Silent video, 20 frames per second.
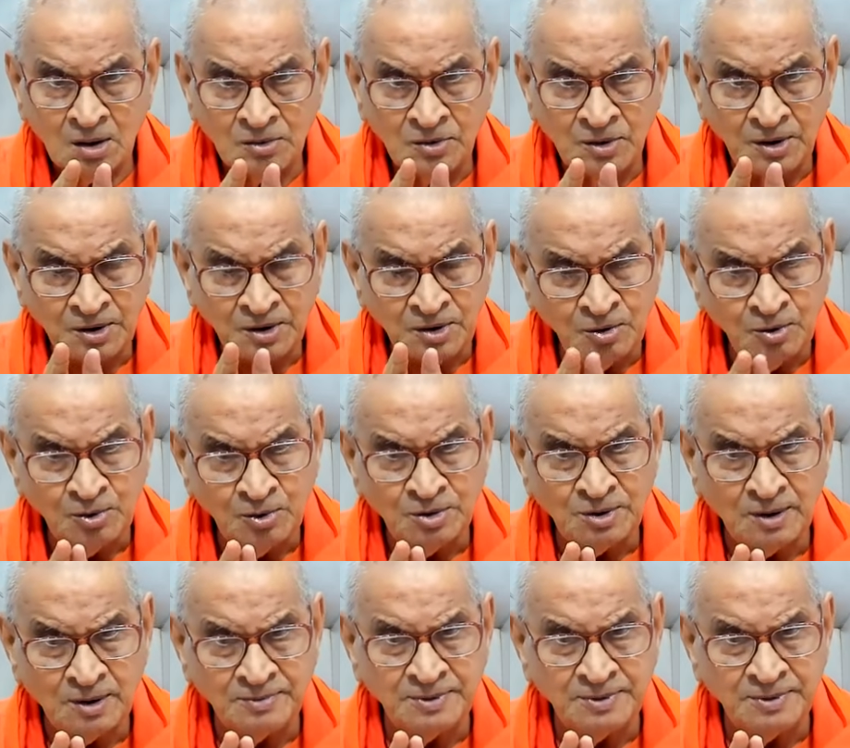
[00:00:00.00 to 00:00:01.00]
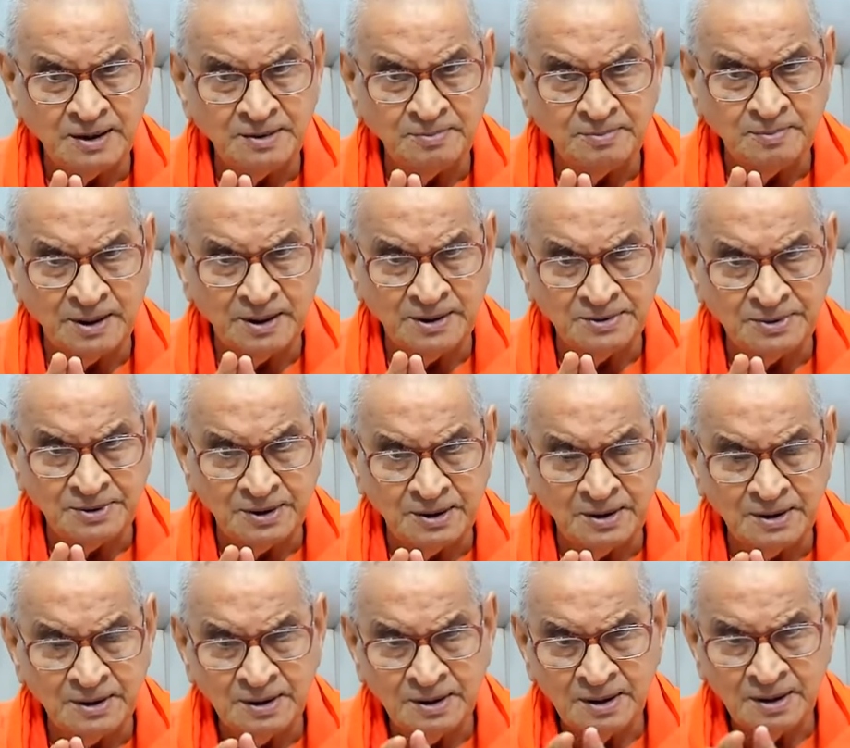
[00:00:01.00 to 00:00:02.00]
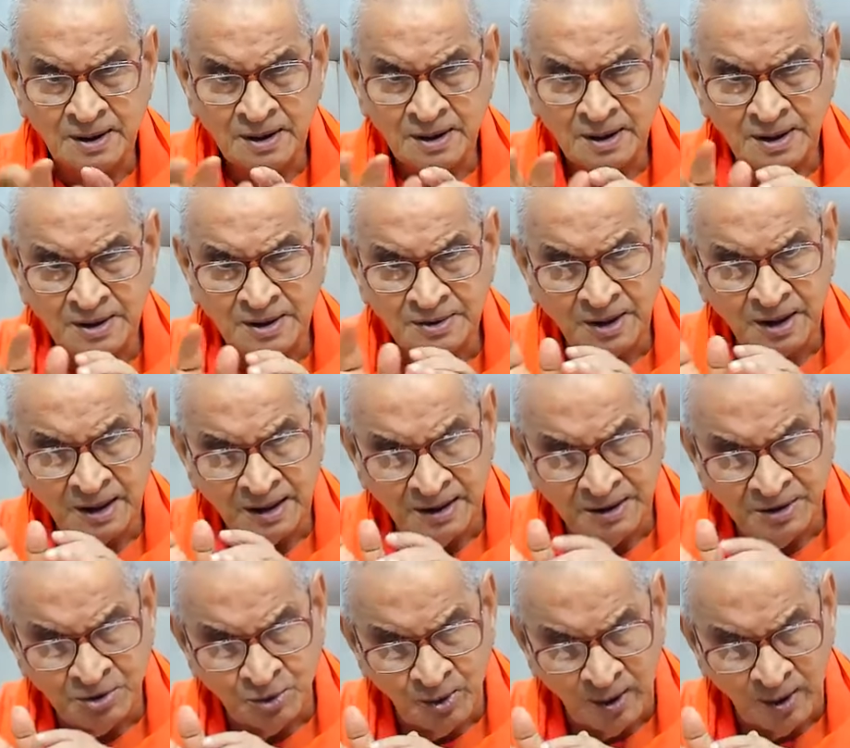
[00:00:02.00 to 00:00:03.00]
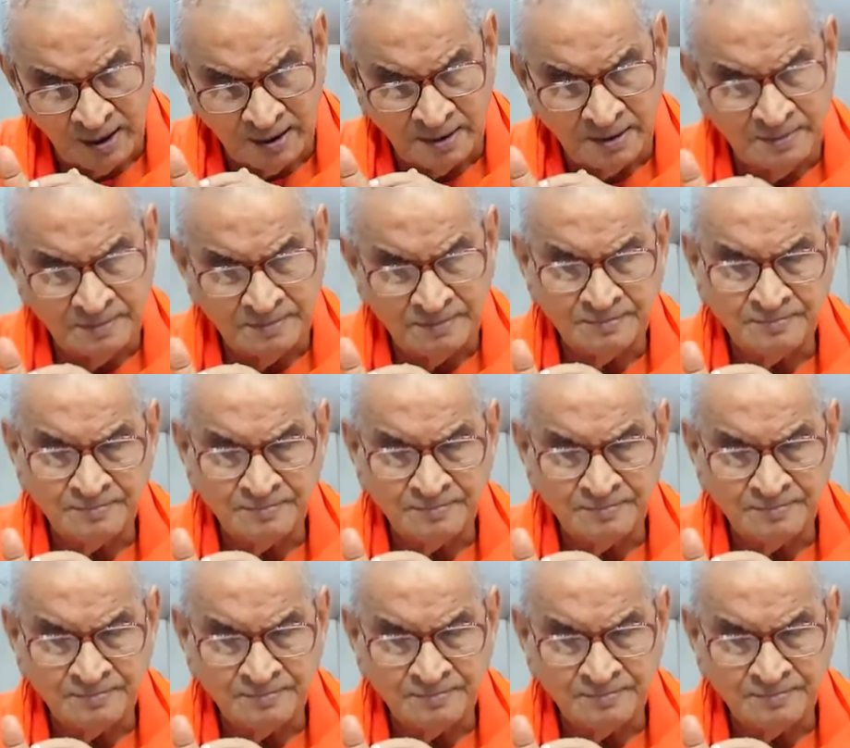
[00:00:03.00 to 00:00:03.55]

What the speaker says: The use of that mantra in a ritual